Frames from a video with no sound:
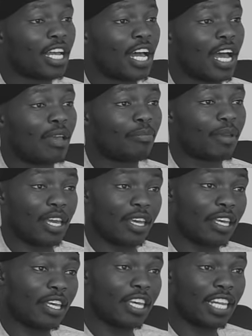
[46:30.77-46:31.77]
I
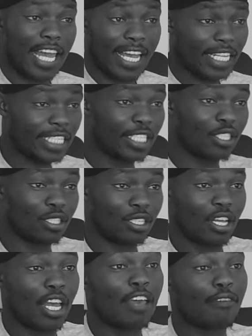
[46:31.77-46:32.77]
pay like a,
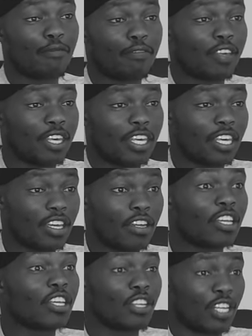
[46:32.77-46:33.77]
a fee.
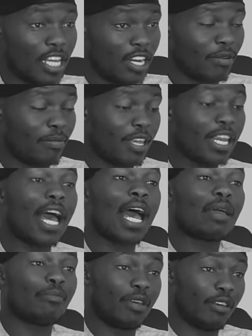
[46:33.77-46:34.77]
You get what I mean?
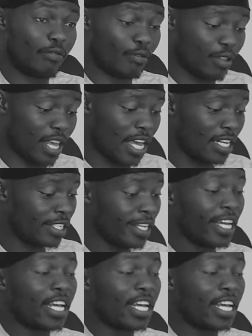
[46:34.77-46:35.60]
I pay for that.